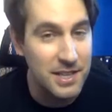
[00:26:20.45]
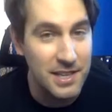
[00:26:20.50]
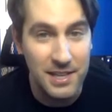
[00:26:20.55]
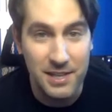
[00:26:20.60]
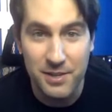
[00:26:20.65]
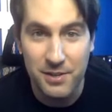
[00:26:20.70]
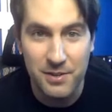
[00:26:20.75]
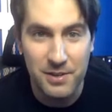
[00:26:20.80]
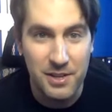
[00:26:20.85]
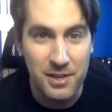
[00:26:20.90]
He
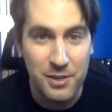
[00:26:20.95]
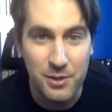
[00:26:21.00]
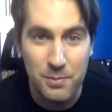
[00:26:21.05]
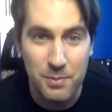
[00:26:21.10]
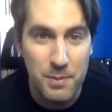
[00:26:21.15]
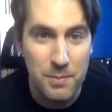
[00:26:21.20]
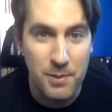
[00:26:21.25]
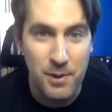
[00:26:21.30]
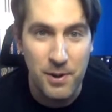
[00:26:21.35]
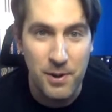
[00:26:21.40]
could
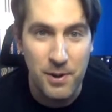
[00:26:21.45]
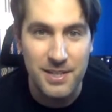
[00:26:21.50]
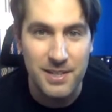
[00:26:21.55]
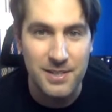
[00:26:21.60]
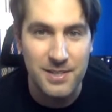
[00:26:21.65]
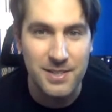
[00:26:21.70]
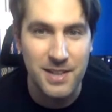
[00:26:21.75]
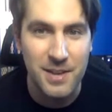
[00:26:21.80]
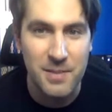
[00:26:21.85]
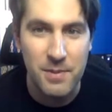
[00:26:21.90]
be
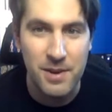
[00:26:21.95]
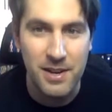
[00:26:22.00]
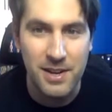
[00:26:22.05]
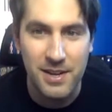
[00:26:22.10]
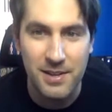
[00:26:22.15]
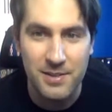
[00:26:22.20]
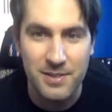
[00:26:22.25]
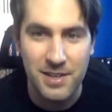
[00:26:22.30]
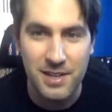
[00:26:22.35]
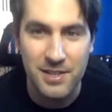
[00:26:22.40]
parked outside
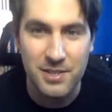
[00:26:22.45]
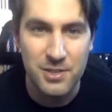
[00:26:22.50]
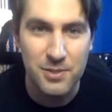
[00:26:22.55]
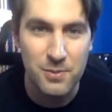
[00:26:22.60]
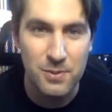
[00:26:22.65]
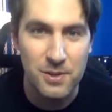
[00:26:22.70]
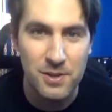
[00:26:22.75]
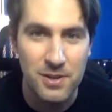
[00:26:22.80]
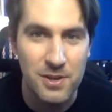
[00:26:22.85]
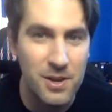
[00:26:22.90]
my house and I
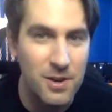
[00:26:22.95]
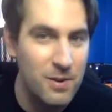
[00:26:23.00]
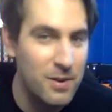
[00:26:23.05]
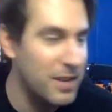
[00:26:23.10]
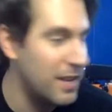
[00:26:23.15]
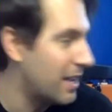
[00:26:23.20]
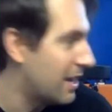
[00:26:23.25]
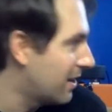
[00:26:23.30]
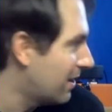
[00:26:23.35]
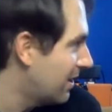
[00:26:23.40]
just wouldn't
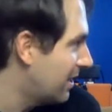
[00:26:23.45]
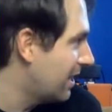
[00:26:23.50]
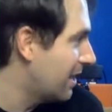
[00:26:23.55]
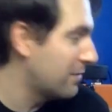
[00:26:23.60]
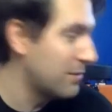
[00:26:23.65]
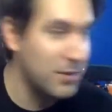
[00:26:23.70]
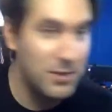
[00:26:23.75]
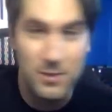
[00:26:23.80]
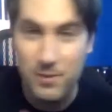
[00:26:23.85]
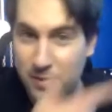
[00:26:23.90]
know it yet. All
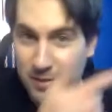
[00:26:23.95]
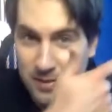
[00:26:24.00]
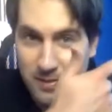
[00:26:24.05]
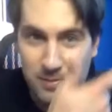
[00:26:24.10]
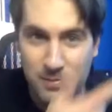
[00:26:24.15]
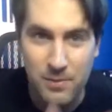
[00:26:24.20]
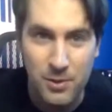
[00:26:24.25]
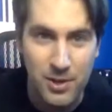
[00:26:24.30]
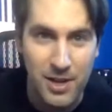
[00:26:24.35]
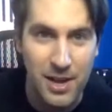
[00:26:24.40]
I'd have to do
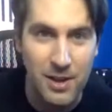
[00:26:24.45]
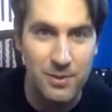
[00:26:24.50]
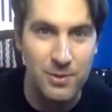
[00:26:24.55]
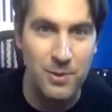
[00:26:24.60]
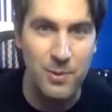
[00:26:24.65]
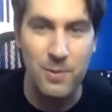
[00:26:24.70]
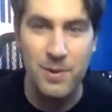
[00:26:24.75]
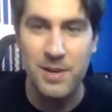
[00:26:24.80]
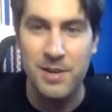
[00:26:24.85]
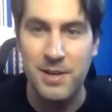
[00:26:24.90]
is look
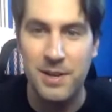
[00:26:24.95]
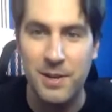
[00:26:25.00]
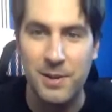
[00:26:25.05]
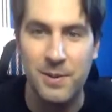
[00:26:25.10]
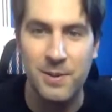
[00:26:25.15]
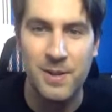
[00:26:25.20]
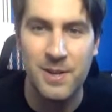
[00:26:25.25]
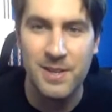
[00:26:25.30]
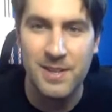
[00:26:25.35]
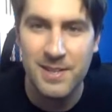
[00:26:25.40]
out the
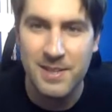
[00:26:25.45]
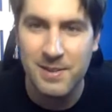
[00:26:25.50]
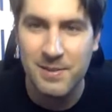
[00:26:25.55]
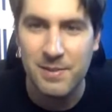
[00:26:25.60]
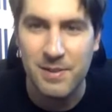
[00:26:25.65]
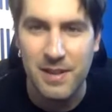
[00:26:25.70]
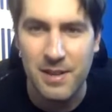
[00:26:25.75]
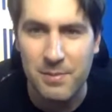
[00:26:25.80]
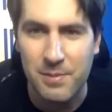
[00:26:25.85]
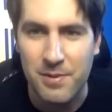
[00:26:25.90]
window.
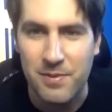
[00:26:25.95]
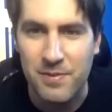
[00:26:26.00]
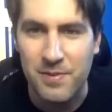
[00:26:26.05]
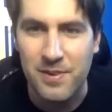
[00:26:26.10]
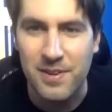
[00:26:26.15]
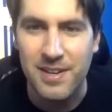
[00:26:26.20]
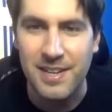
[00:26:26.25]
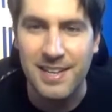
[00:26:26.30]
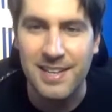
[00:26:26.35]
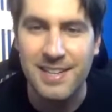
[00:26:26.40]
That'd be
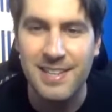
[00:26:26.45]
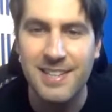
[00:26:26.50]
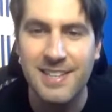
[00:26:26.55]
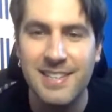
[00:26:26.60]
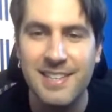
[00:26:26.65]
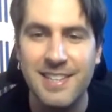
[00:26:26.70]
funny.